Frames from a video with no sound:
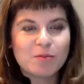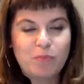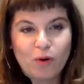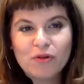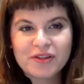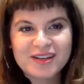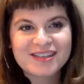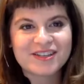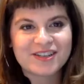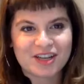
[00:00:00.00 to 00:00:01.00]
both in
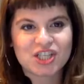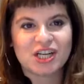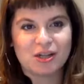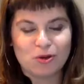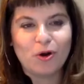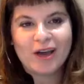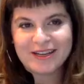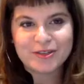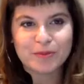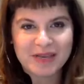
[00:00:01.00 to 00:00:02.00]
international law
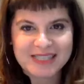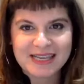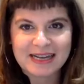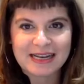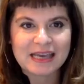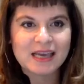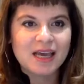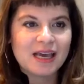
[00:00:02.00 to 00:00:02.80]
and domestically.